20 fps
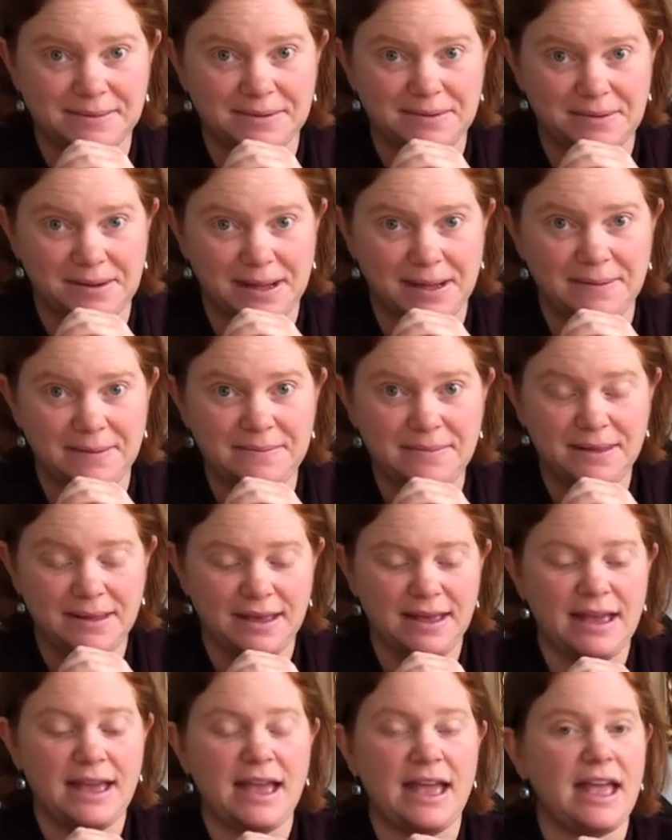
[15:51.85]
Okay?
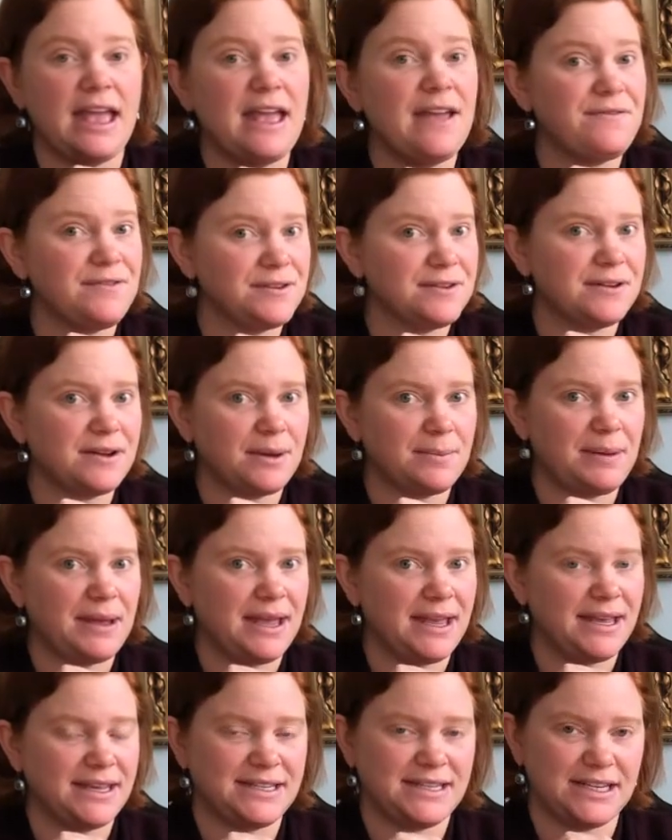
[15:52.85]
If you're not
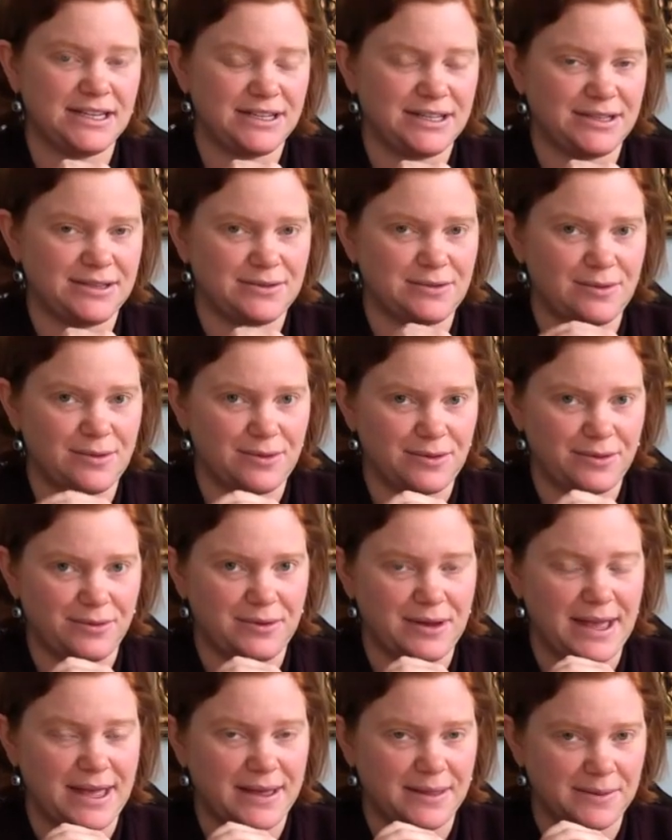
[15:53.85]
paying attention to all
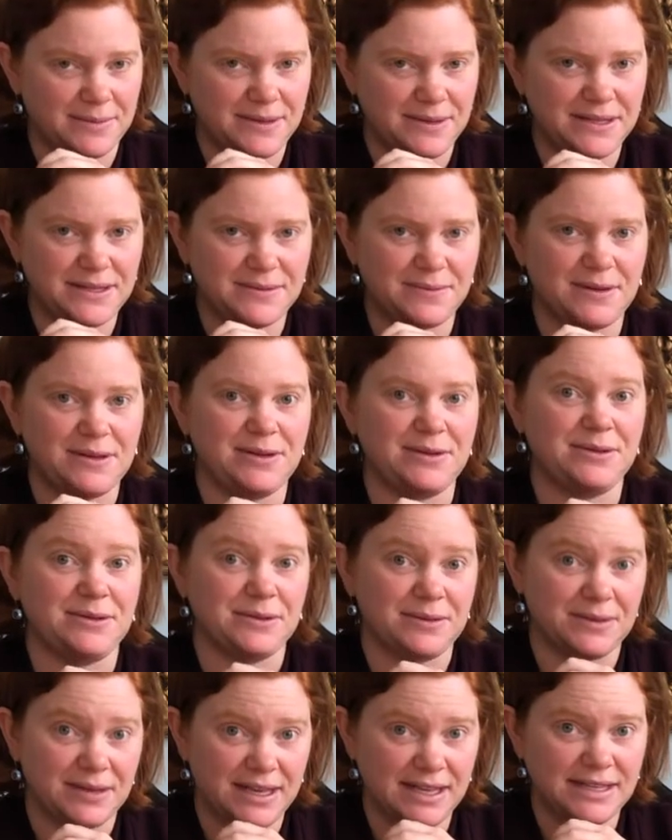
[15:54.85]
three elements when you
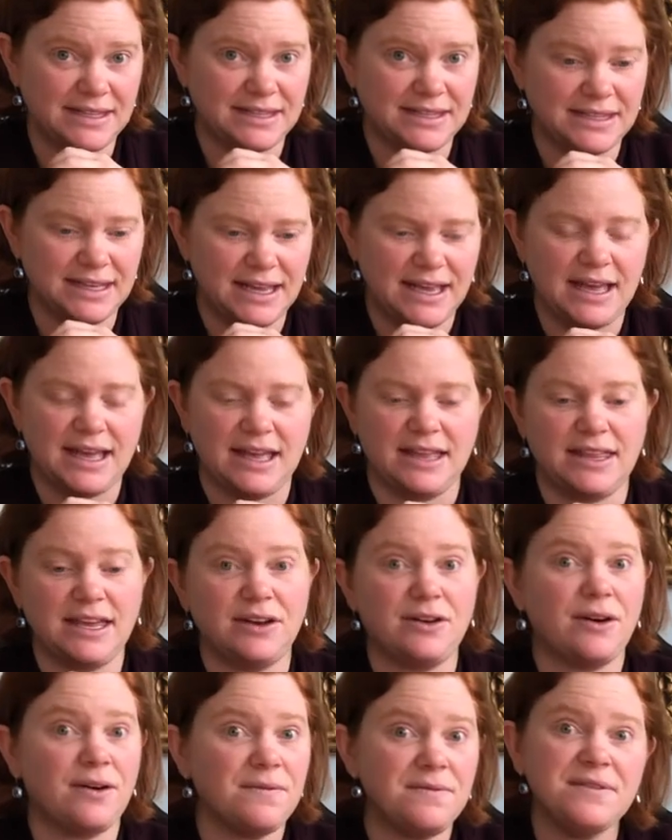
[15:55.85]
do this, then
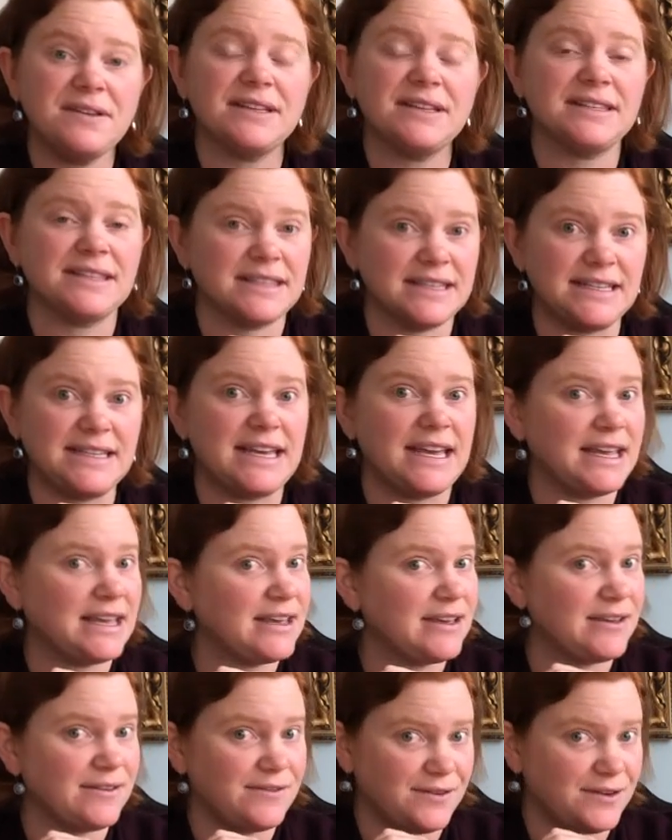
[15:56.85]
obviously
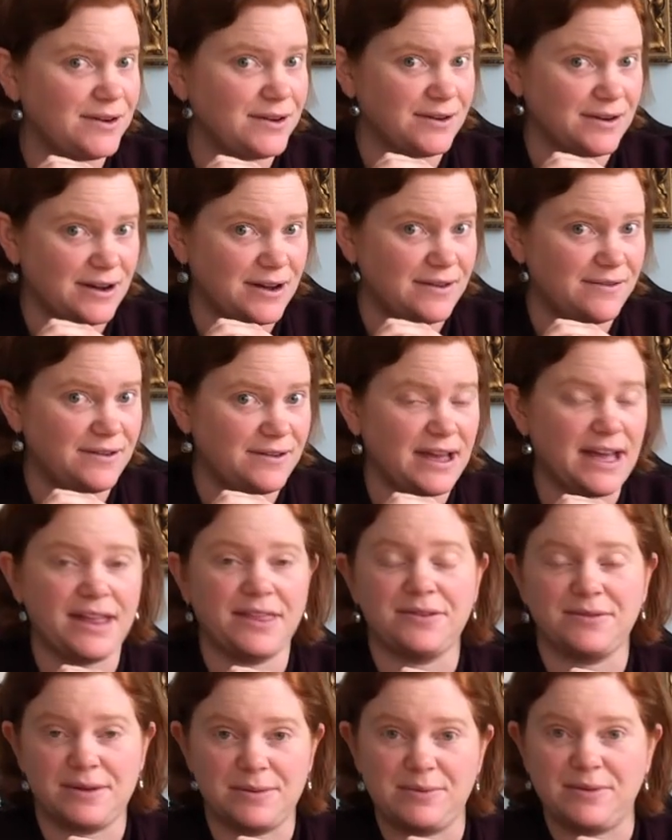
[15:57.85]
taking a photograph at
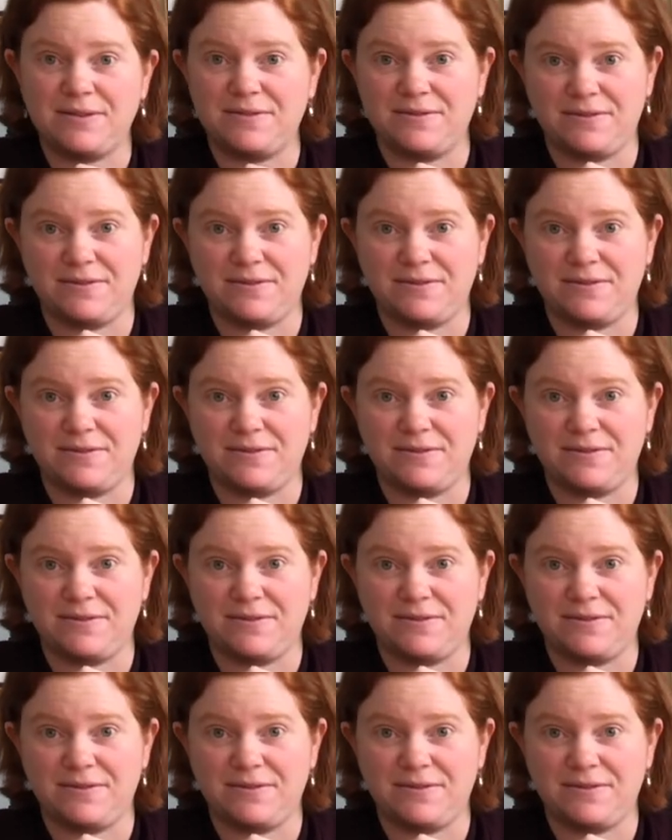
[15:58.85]
3.5